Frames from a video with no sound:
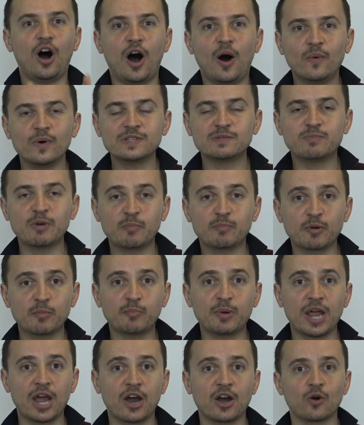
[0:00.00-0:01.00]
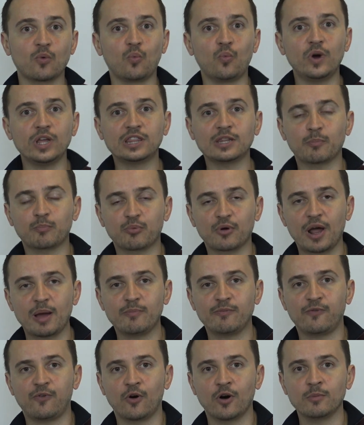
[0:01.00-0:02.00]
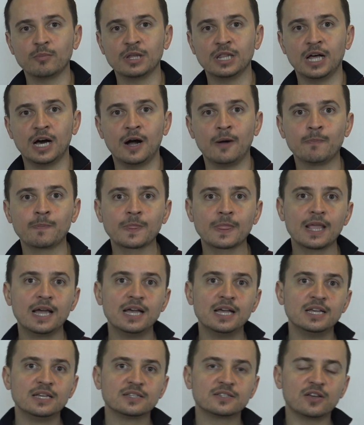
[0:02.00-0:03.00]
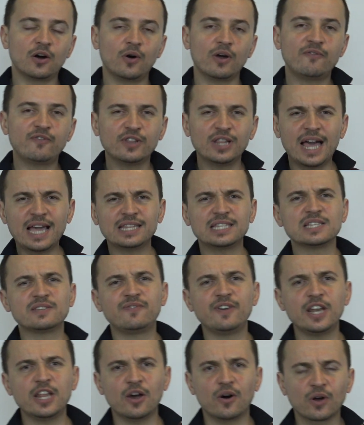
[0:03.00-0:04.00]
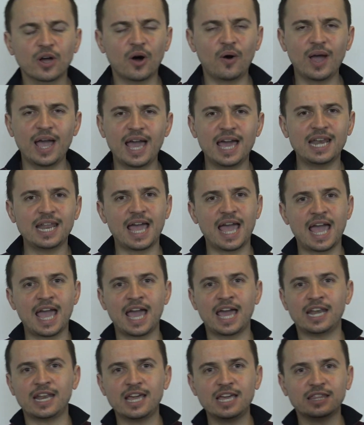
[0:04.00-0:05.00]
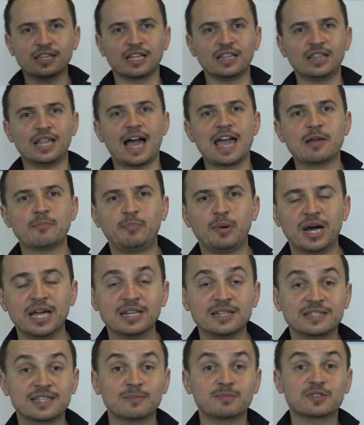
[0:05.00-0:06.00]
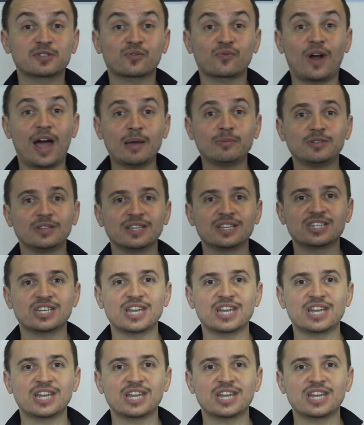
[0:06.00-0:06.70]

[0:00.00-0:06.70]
always be prepared with the PREP formula. So if you like this video, go ahead and hit the like button, subscribe to the